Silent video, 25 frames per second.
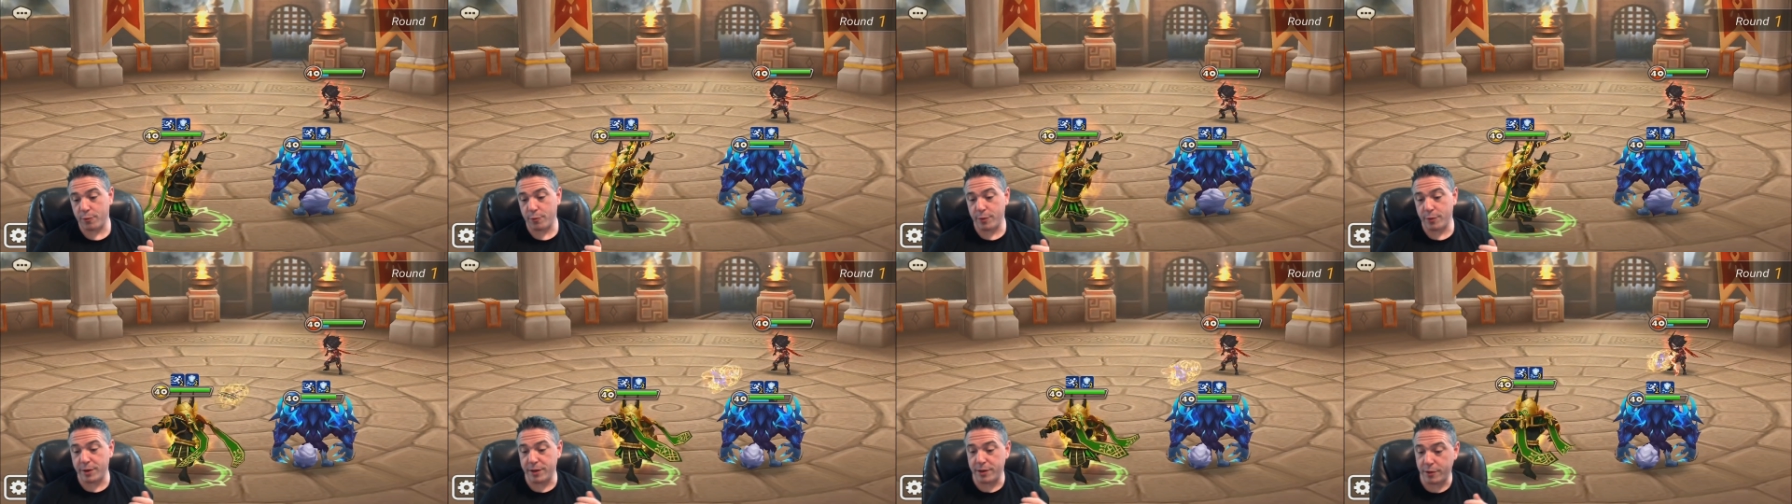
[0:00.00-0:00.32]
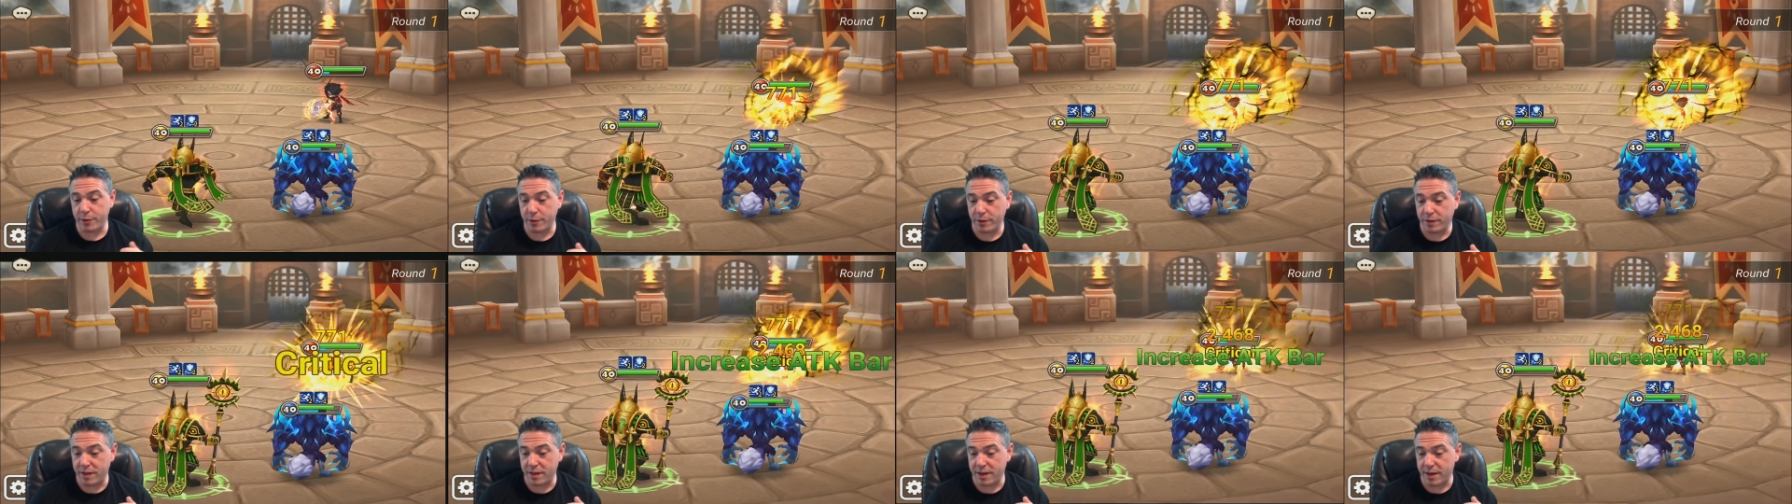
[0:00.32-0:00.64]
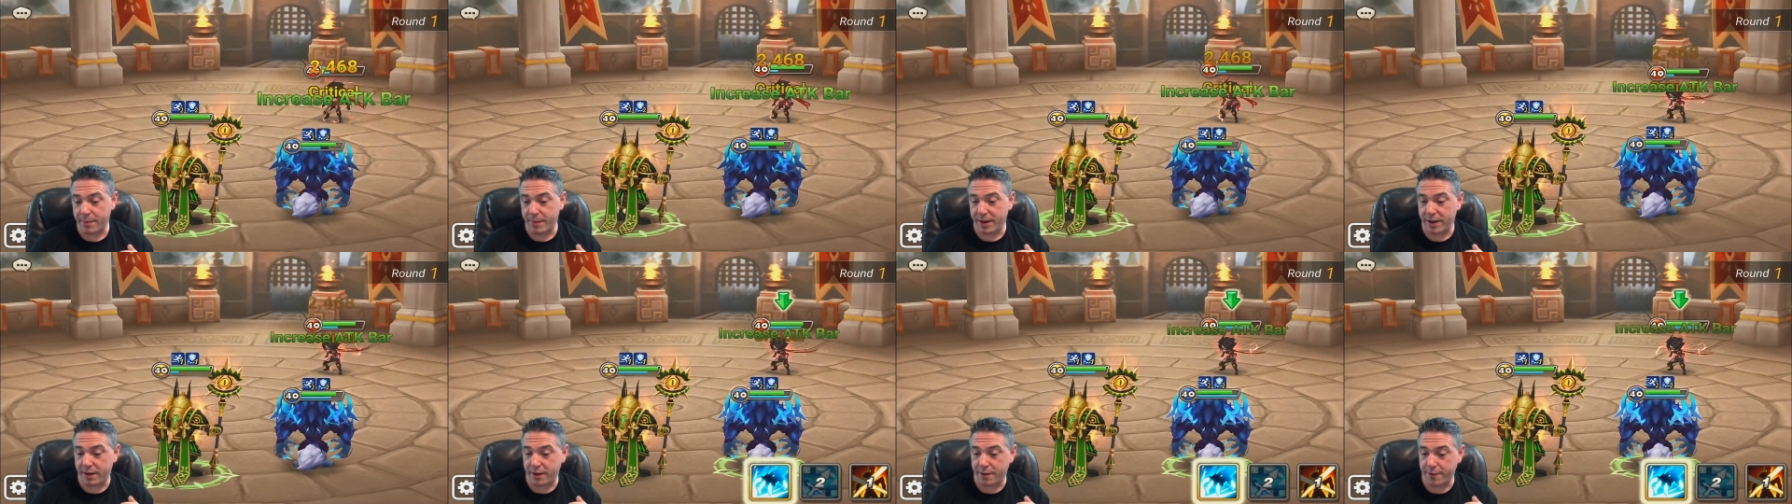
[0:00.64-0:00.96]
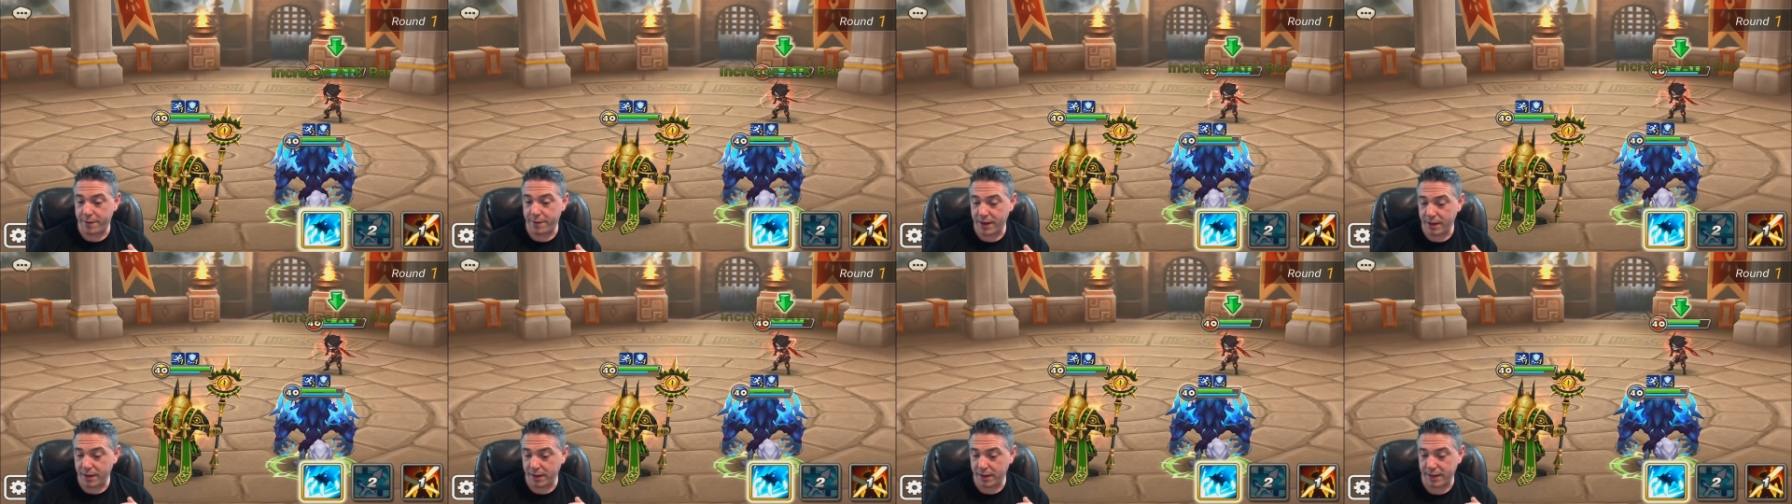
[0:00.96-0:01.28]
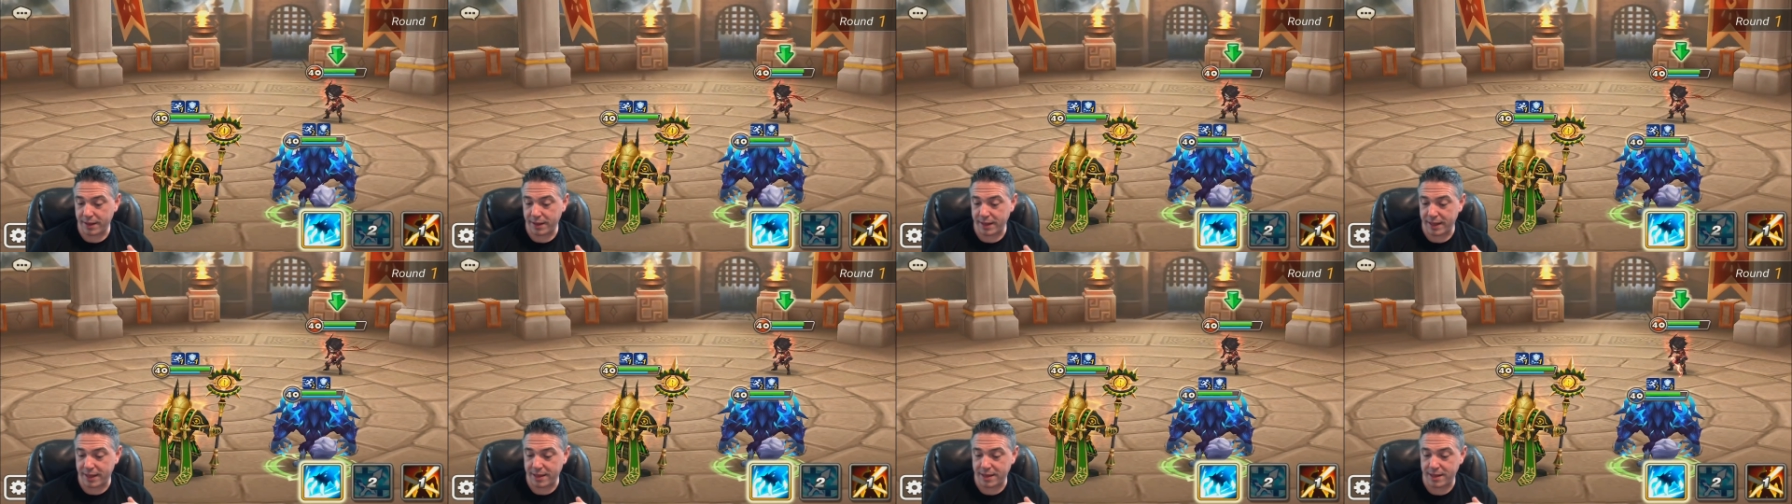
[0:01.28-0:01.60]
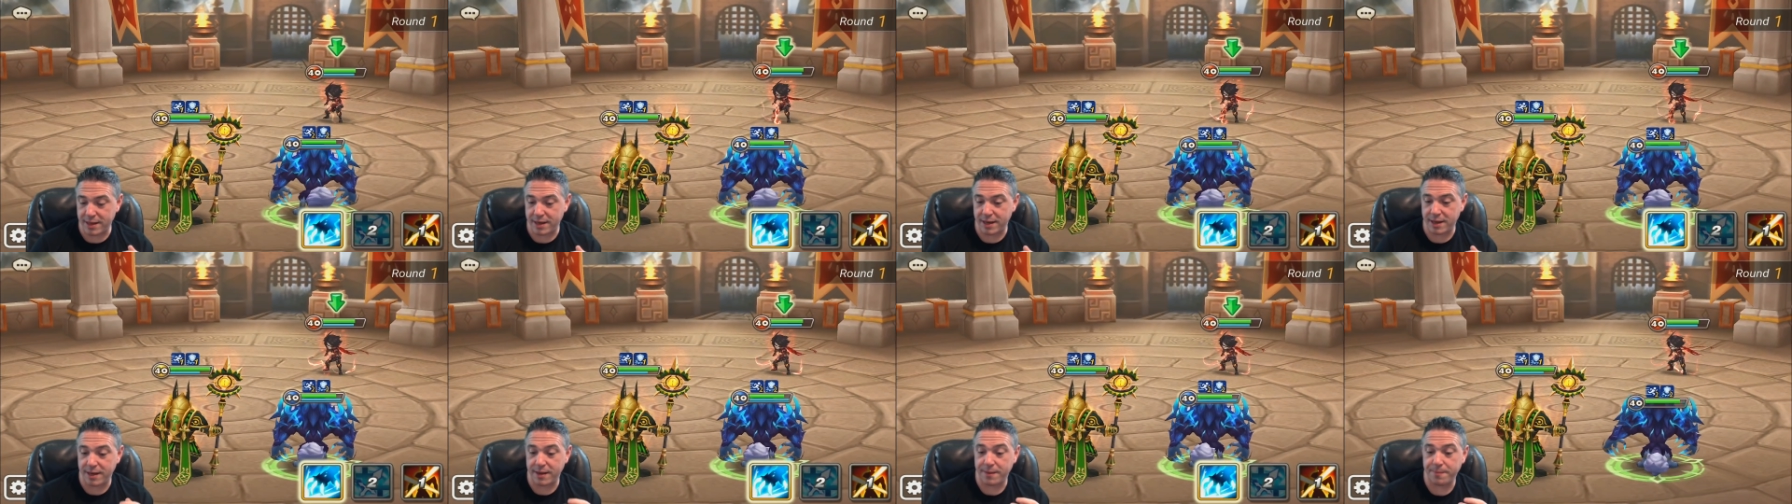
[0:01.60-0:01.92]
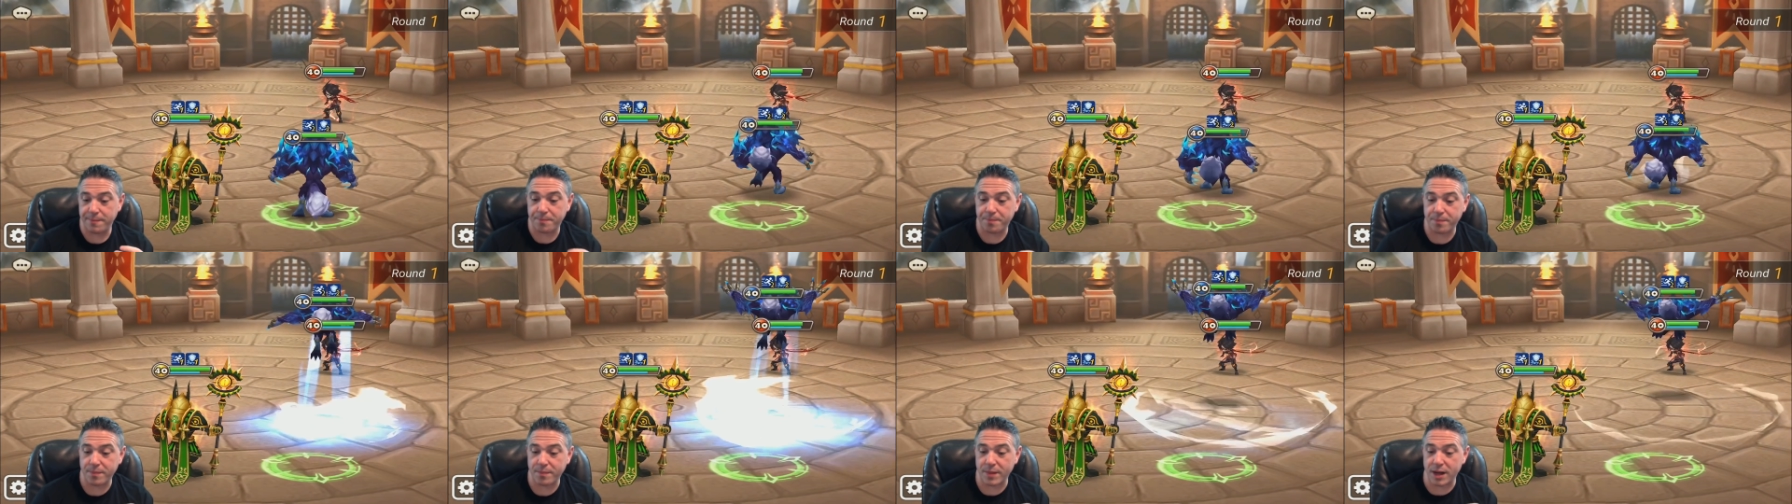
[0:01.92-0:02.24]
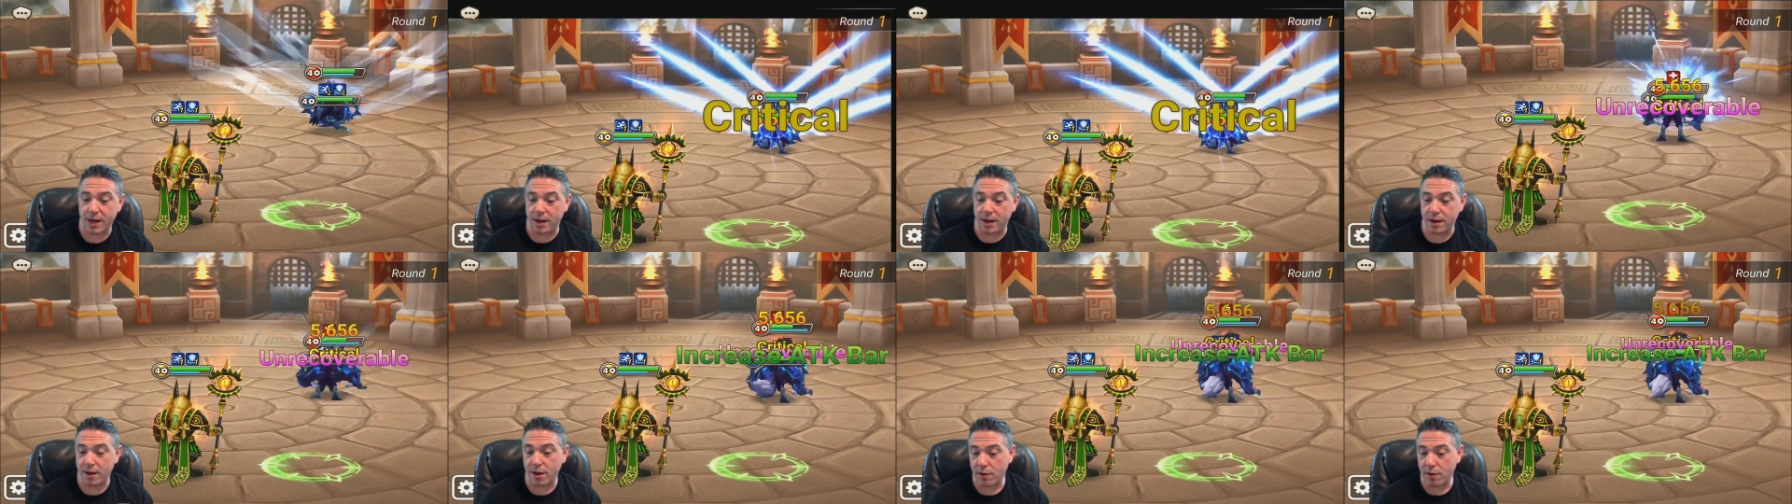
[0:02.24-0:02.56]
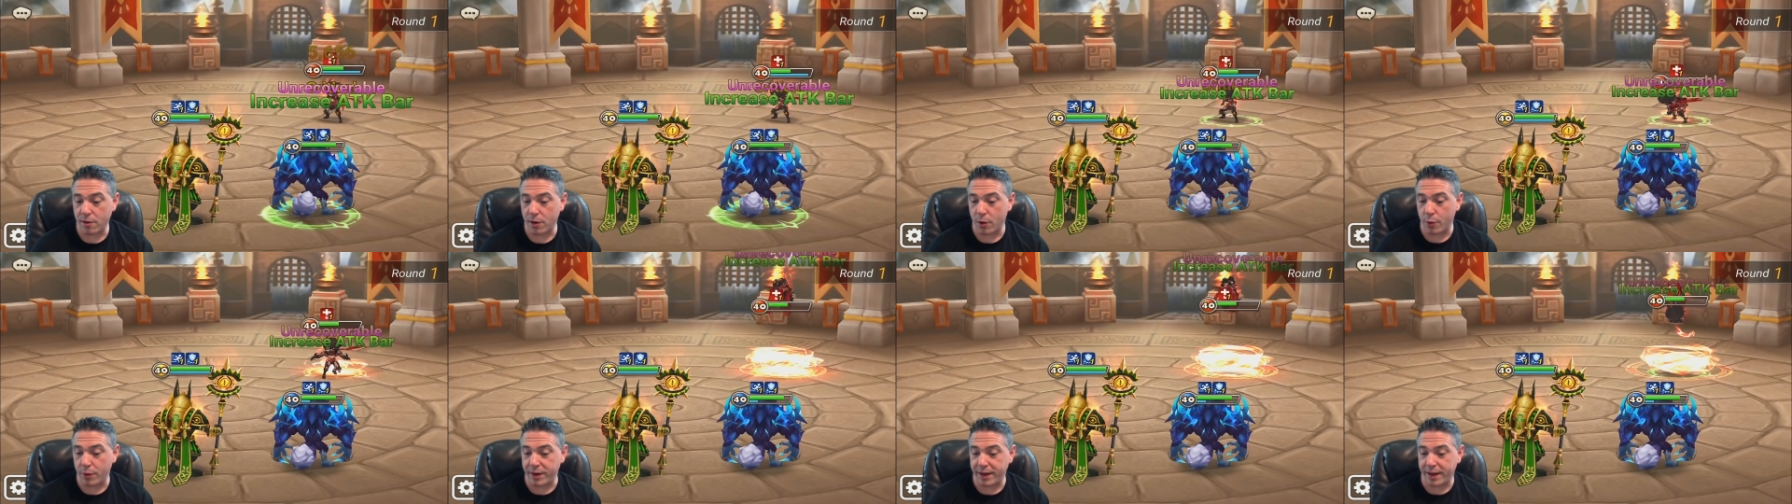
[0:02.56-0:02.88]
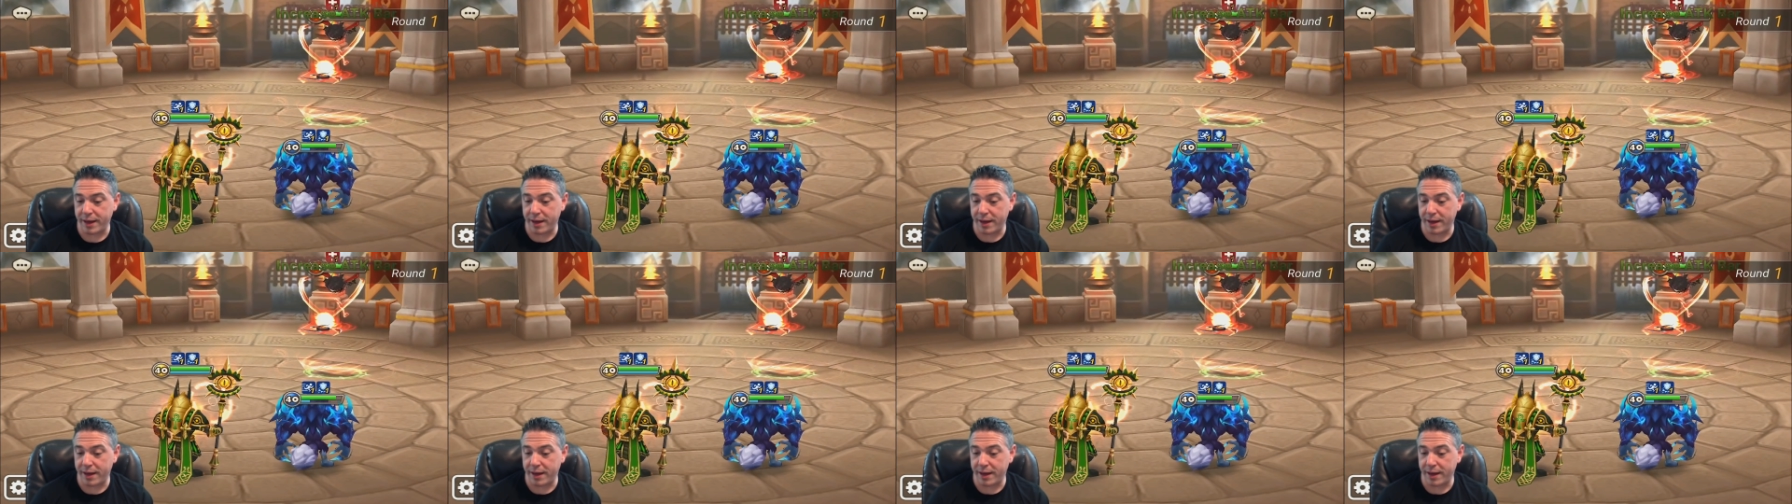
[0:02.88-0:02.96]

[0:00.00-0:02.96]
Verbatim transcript: reduce the amount of healing that the uh, Garo would